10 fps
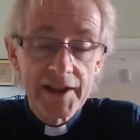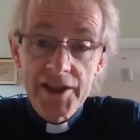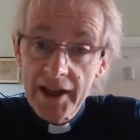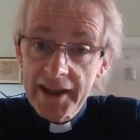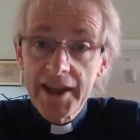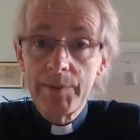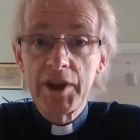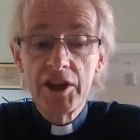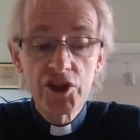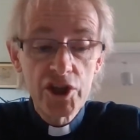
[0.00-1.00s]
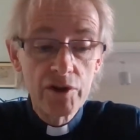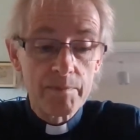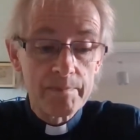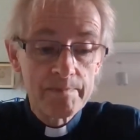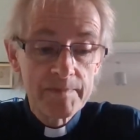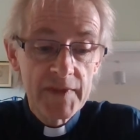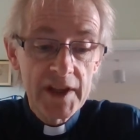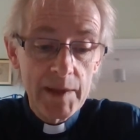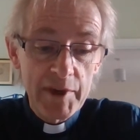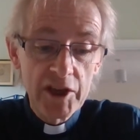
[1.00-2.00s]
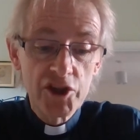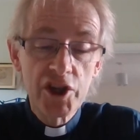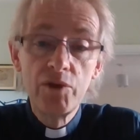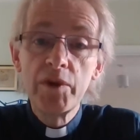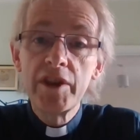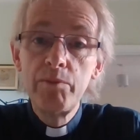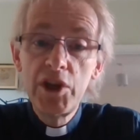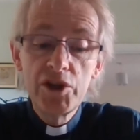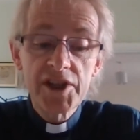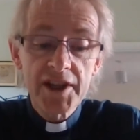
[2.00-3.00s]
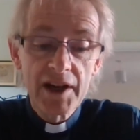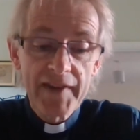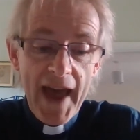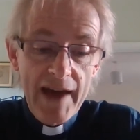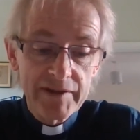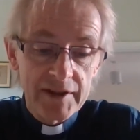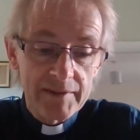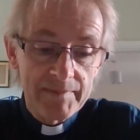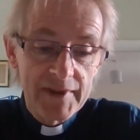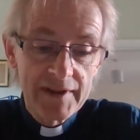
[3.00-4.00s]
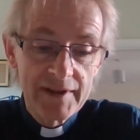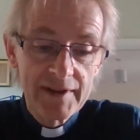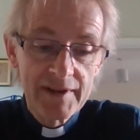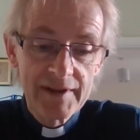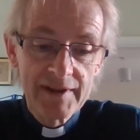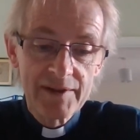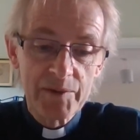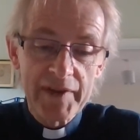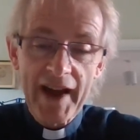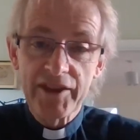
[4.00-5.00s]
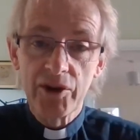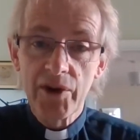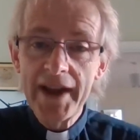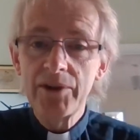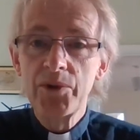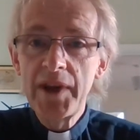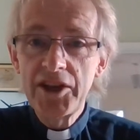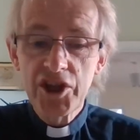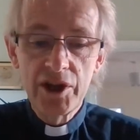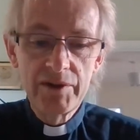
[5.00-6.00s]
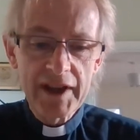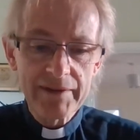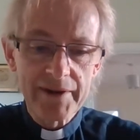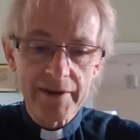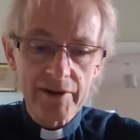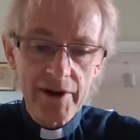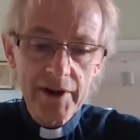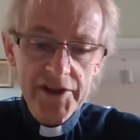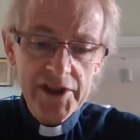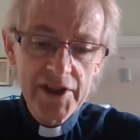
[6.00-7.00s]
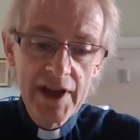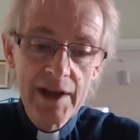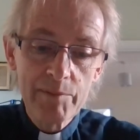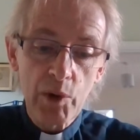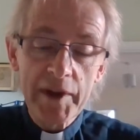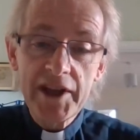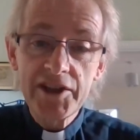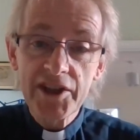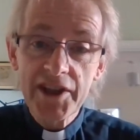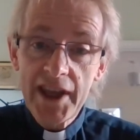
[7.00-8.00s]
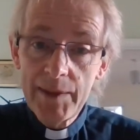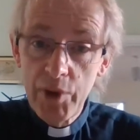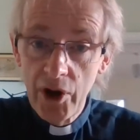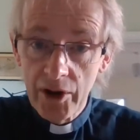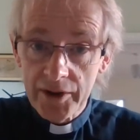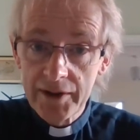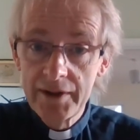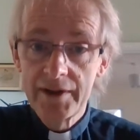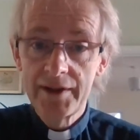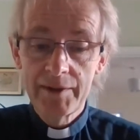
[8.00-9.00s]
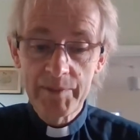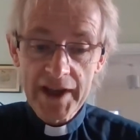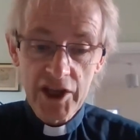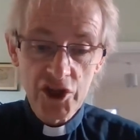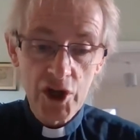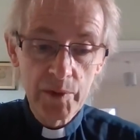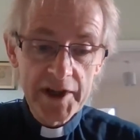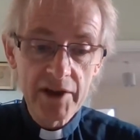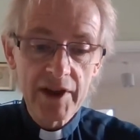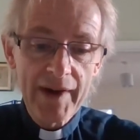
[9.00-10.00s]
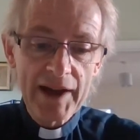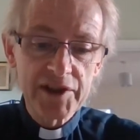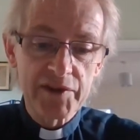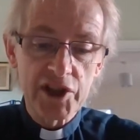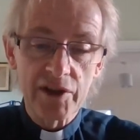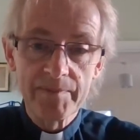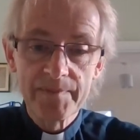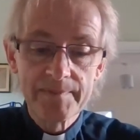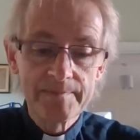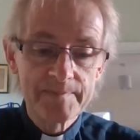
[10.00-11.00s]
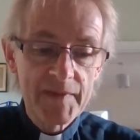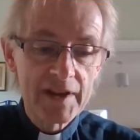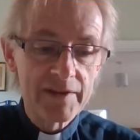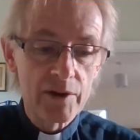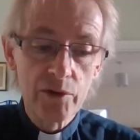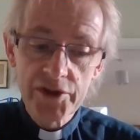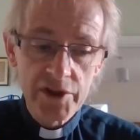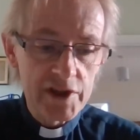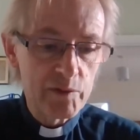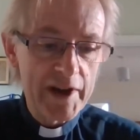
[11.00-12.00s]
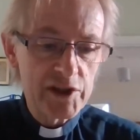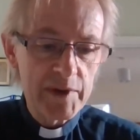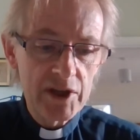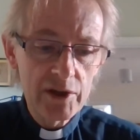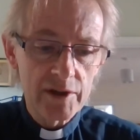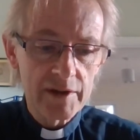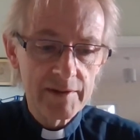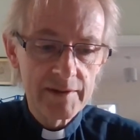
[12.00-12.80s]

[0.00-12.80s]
It's like keeping in tune, keeping in tune with the music of heaven We've had the great retuning through the cross, but we need to keep on making sure we don't go out of tune. There are all sorts of ways we could.